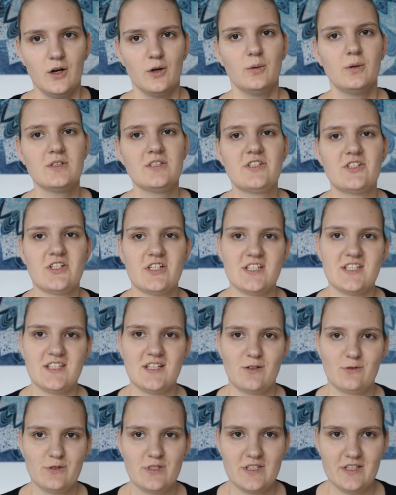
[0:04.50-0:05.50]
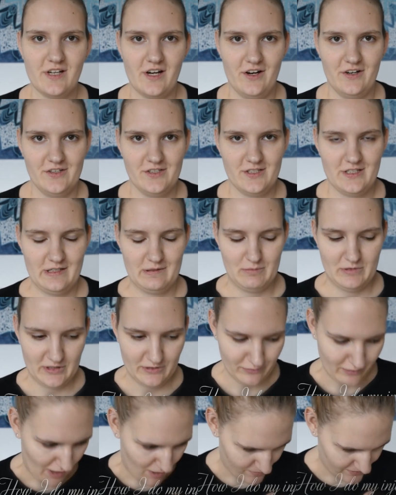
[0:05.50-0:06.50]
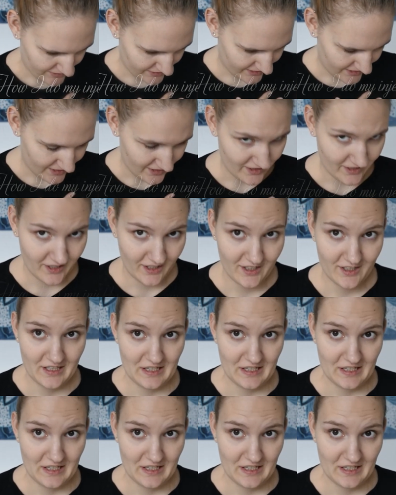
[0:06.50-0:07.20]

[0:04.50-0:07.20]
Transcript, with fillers: was just downstairs at my pharmacy,